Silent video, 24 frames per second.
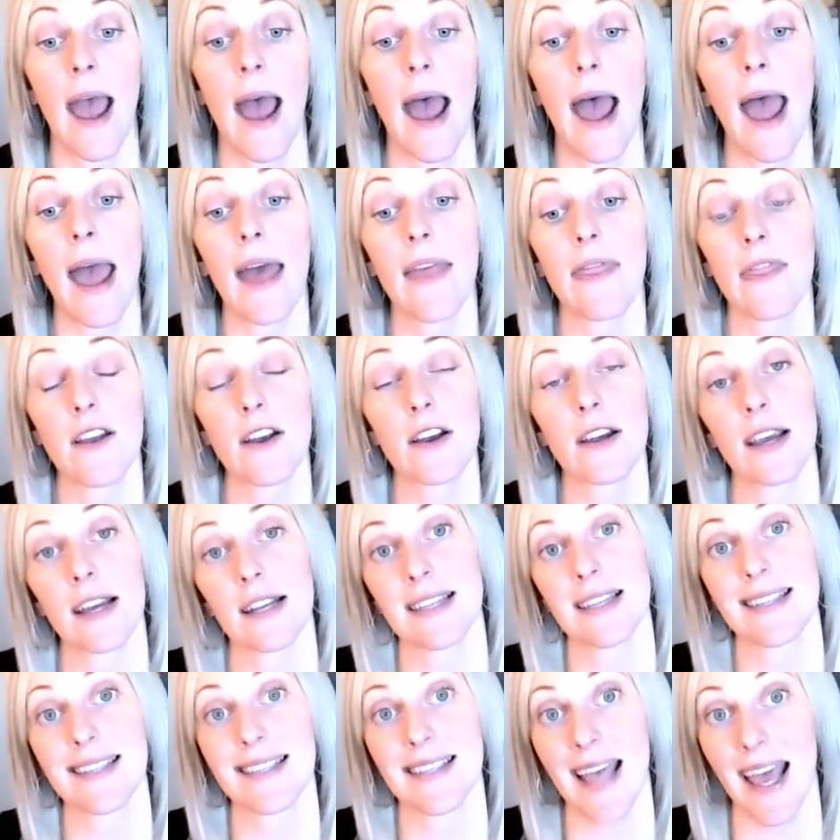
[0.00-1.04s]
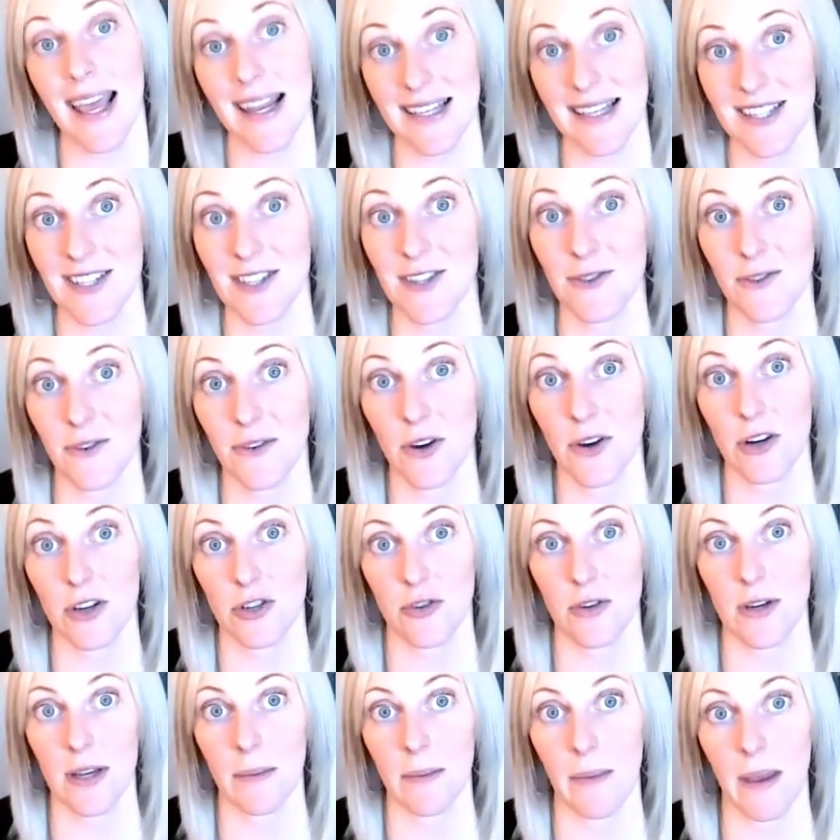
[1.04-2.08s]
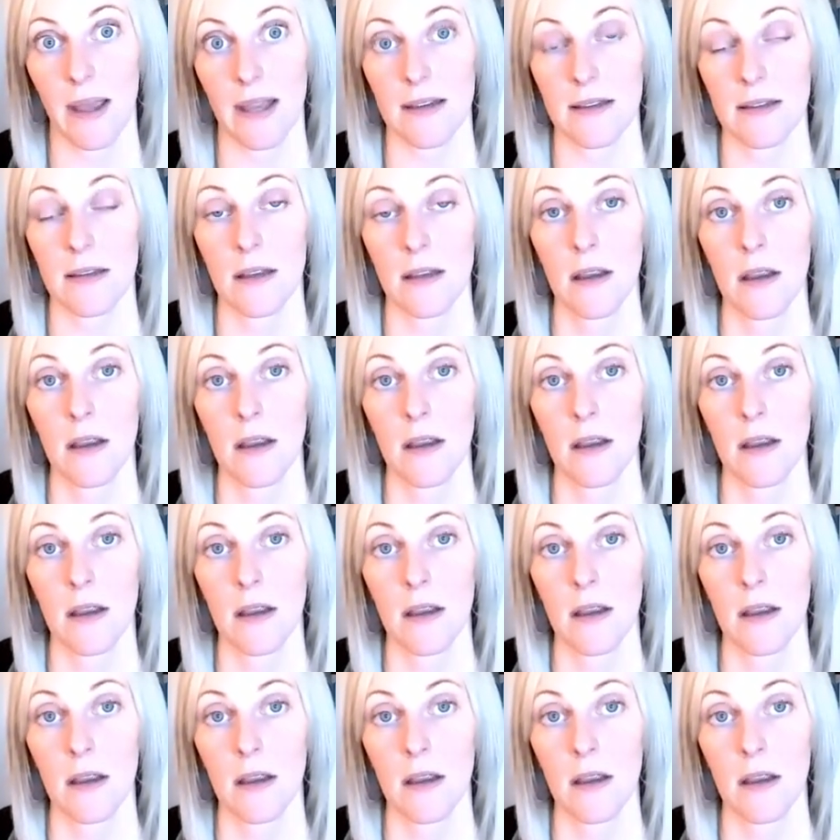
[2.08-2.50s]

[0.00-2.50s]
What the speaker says: and their consent to your treatment.